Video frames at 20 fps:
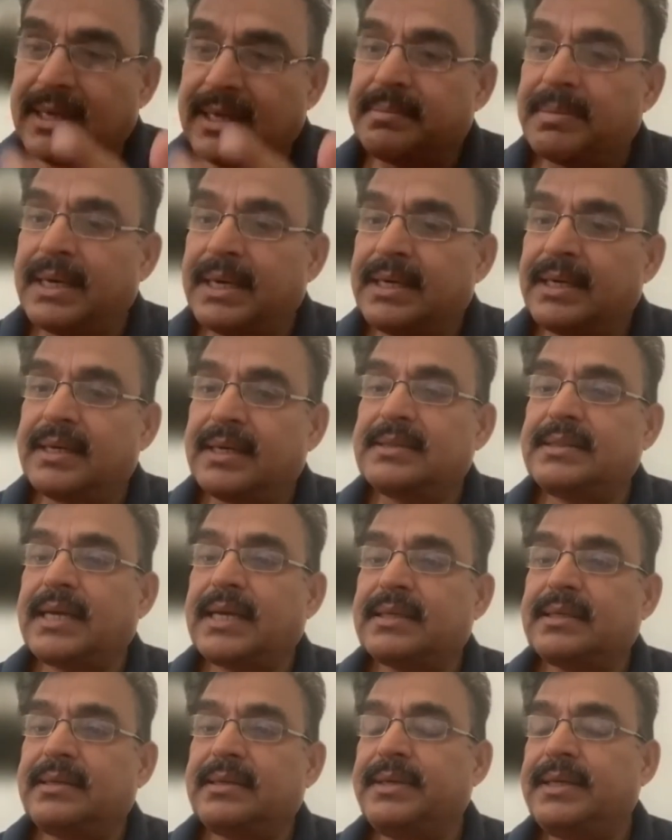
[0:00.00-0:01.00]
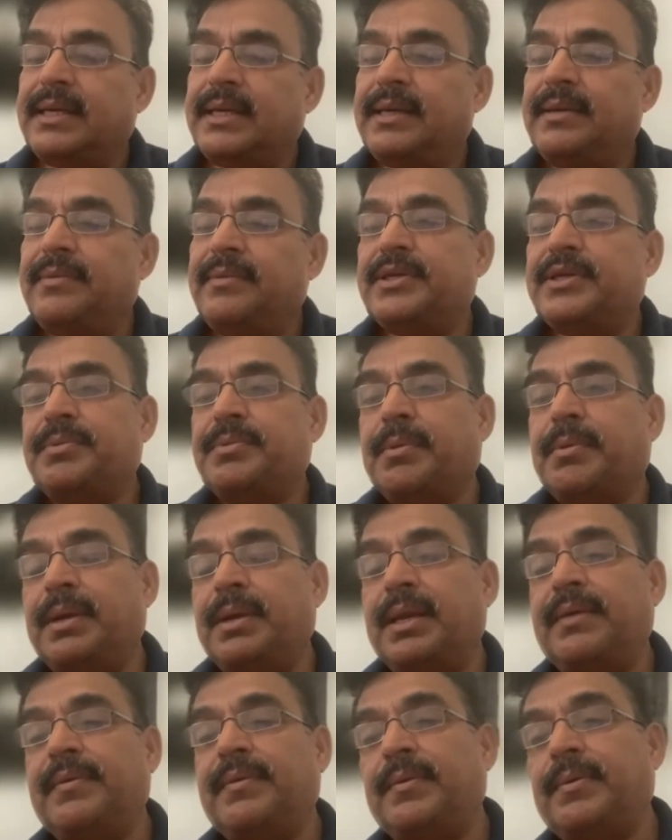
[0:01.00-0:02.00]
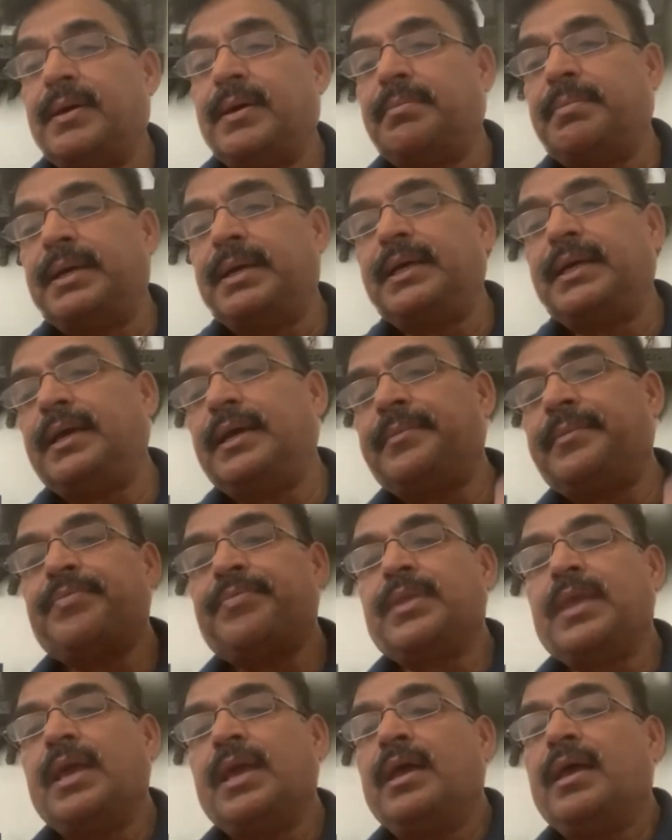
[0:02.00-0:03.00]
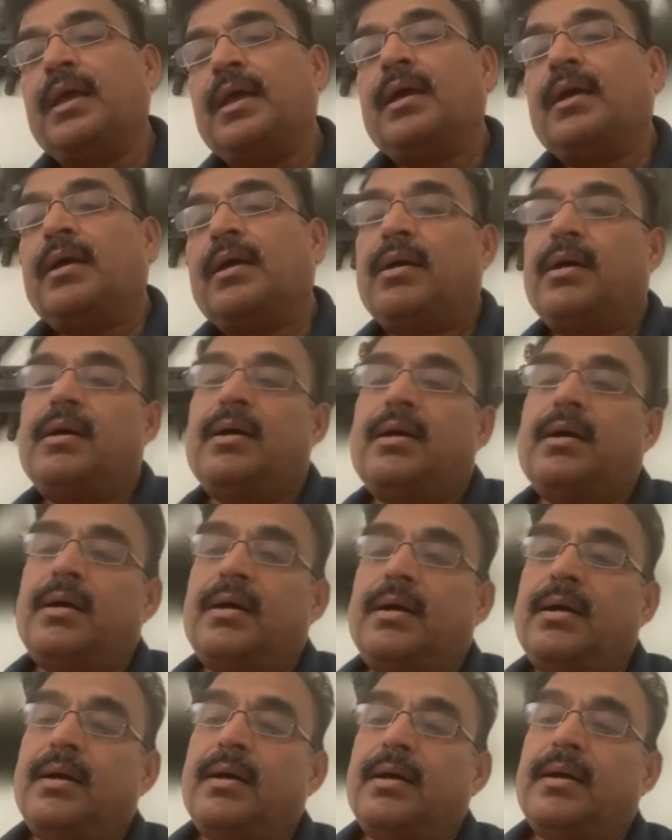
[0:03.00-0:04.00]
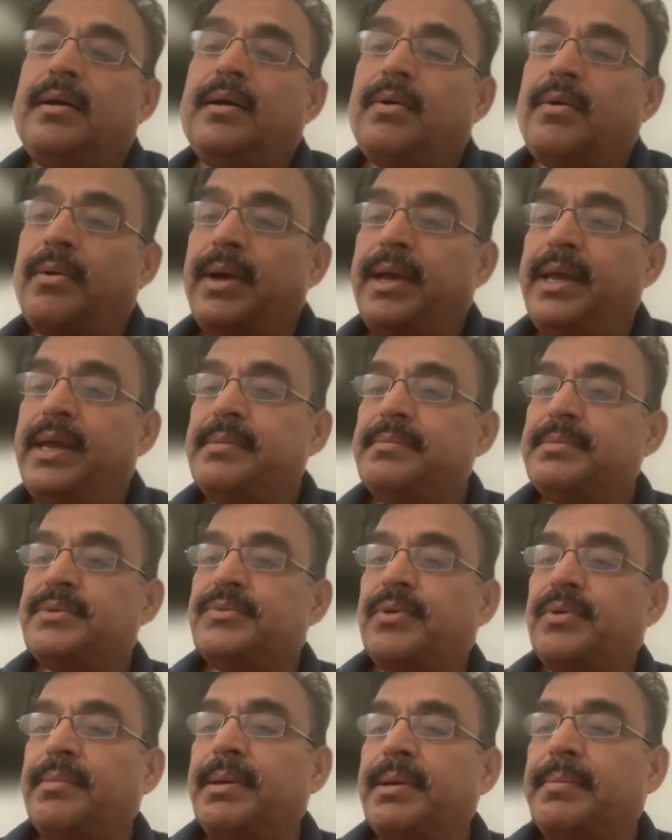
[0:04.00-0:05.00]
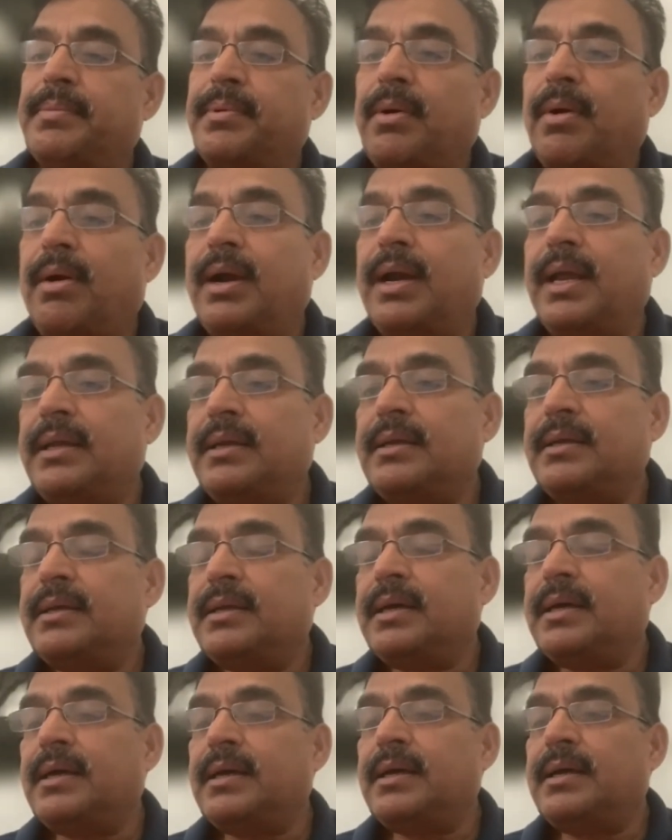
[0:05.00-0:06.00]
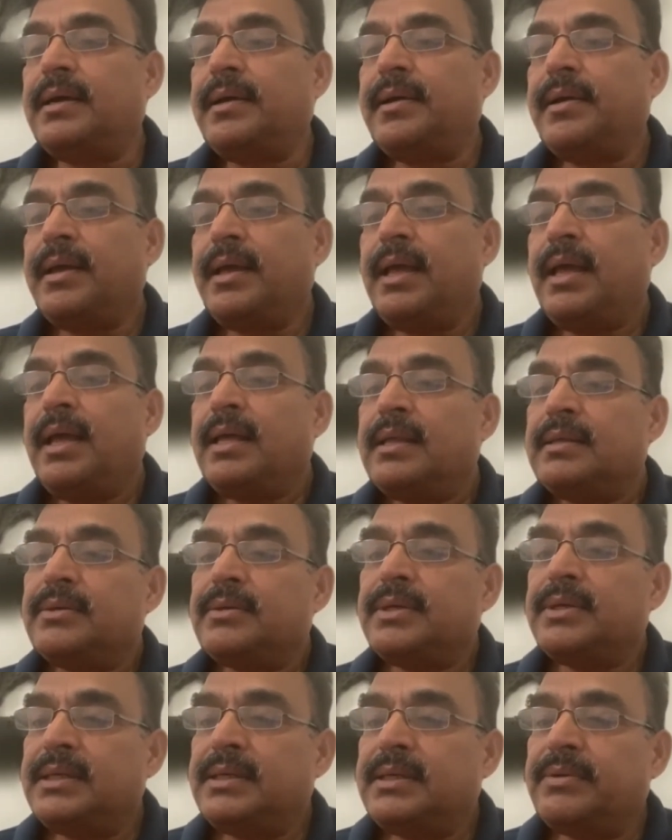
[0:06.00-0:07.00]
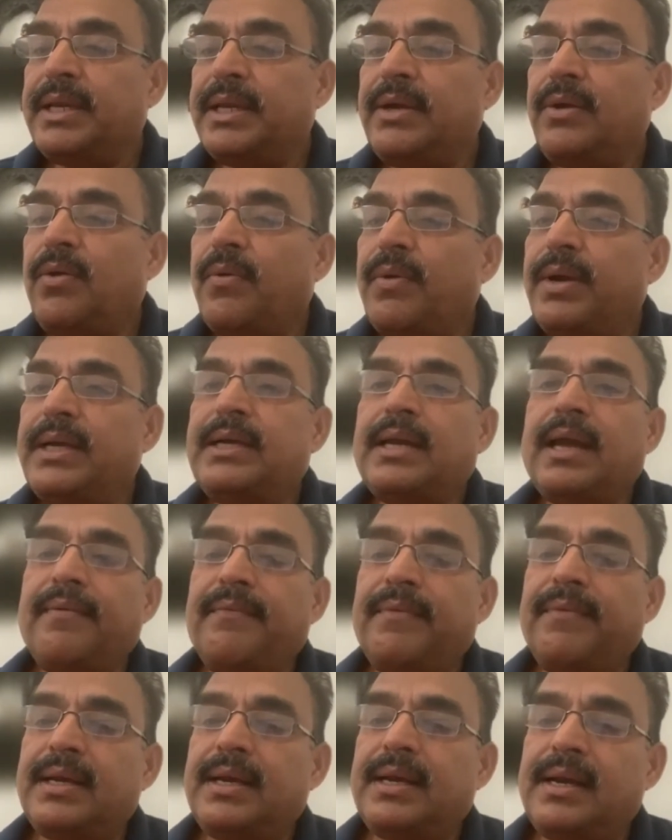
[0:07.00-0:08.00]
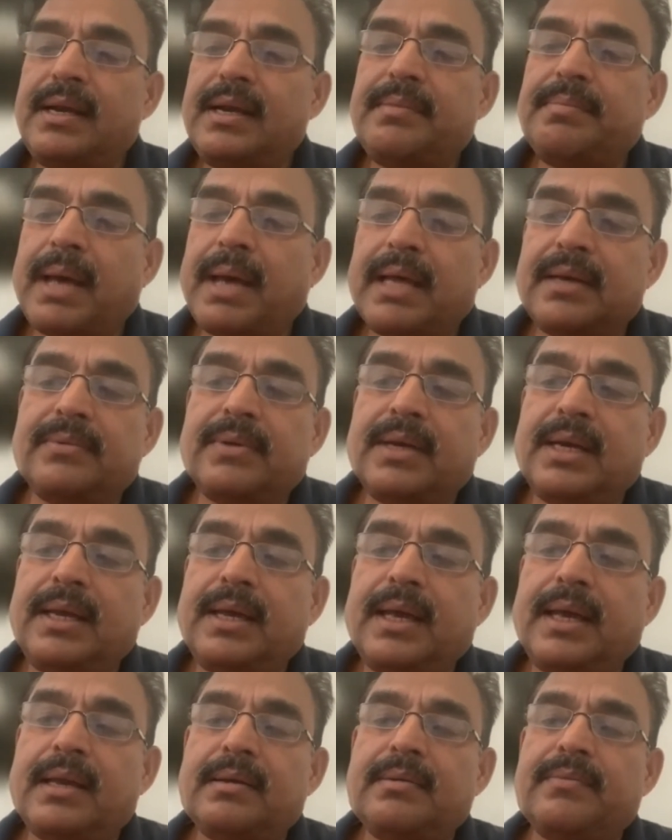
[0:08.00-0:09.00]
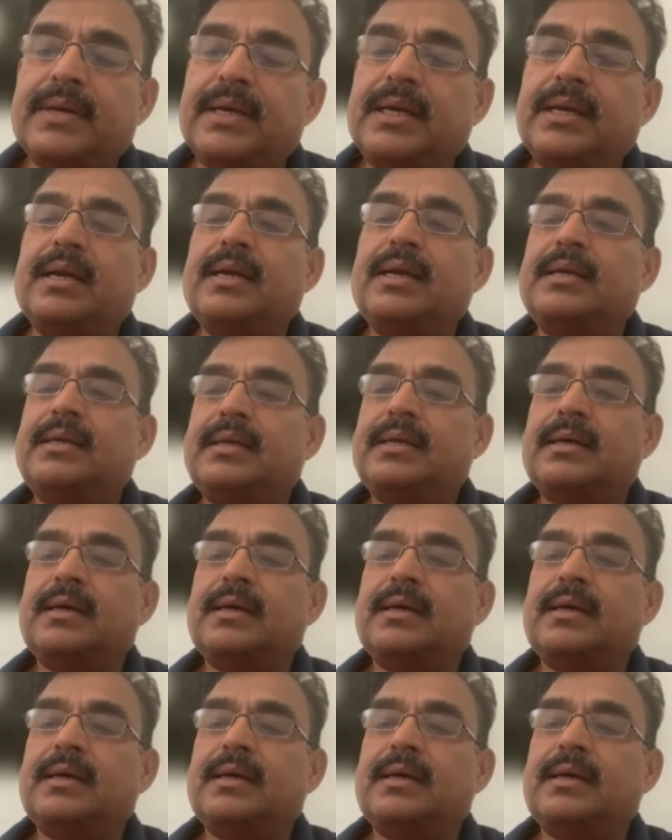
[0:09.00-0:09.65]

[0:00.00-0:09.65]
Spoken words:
and maintenance activity, which probably we were bringing OEMs from abroad. And so during COVID time, we did it manually, and we did it